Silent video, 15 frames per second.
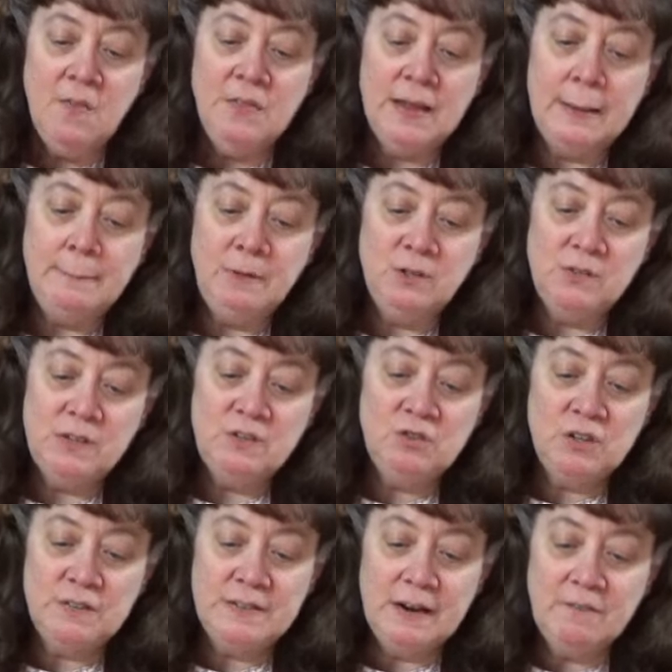that
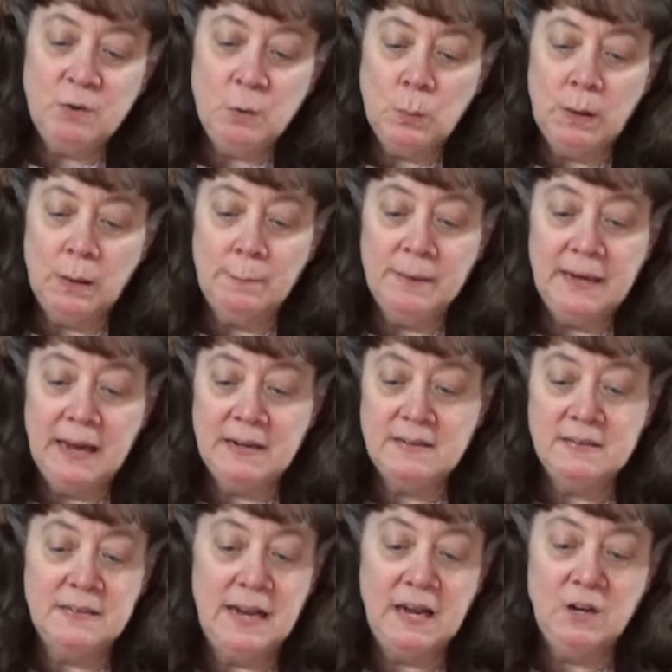musicians everywhere began
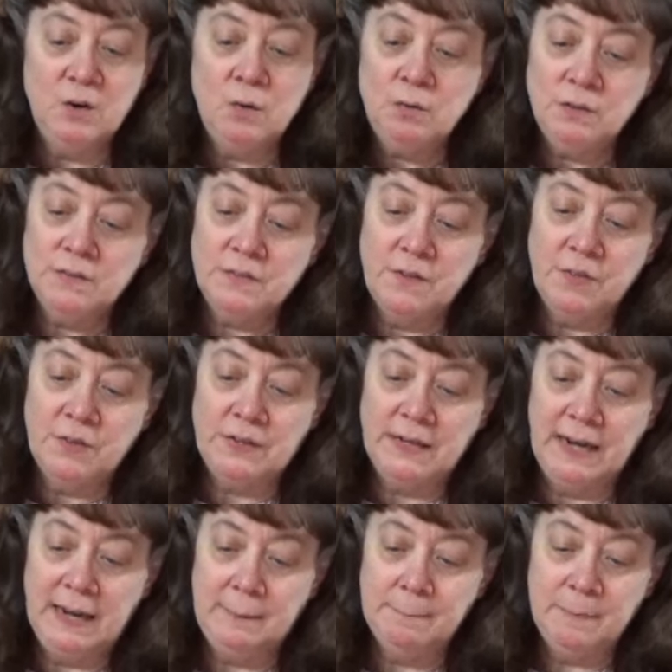to take notice of the
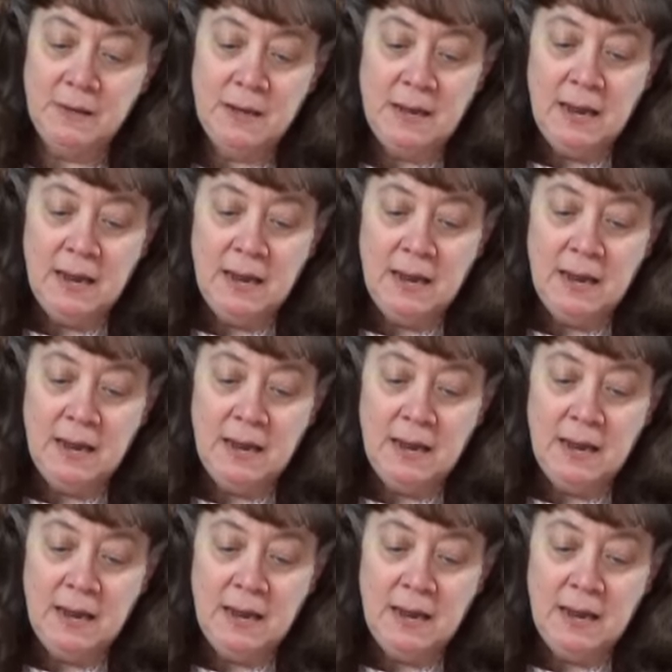name,